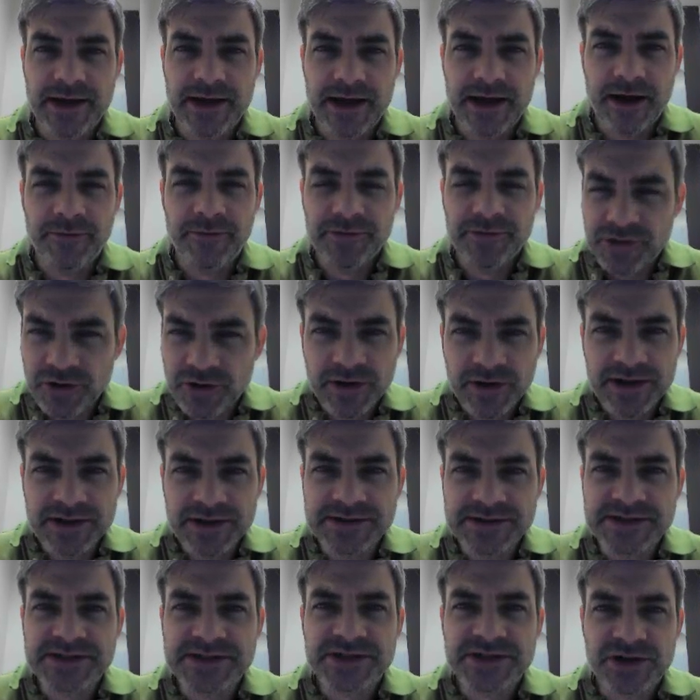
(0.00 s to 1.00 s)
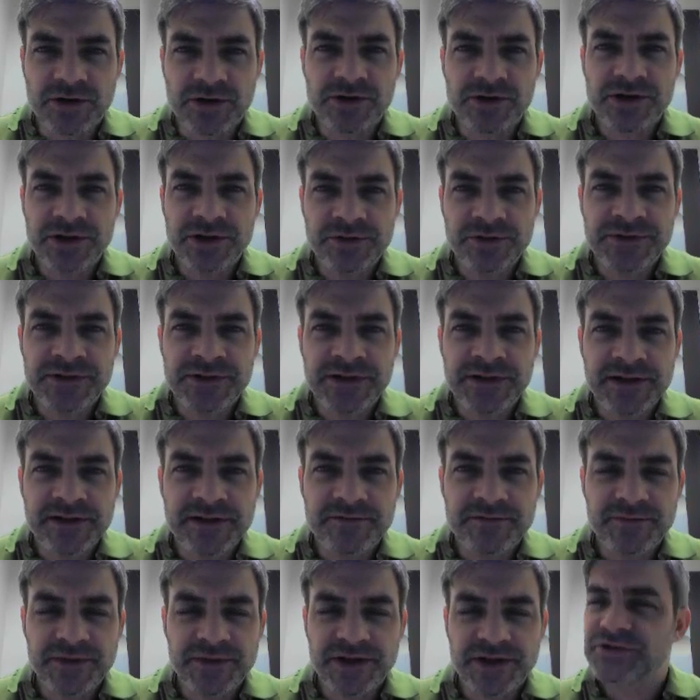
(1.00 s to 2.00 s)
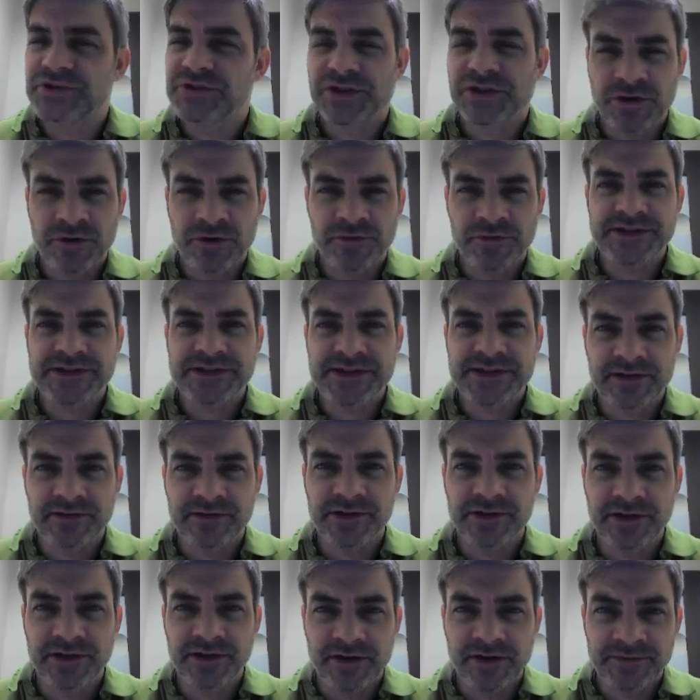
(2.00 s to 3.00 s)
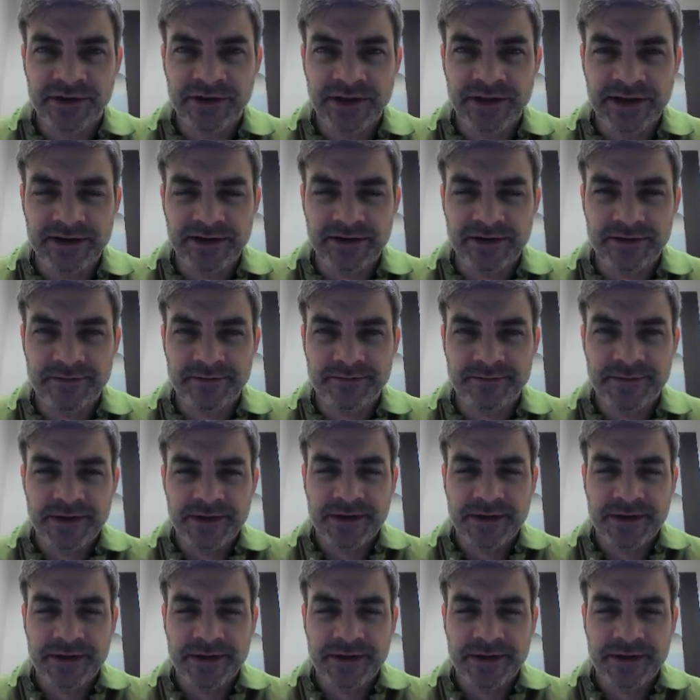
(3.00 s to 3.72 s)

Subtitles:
I would go ahead and start using it because you can always scale it off later.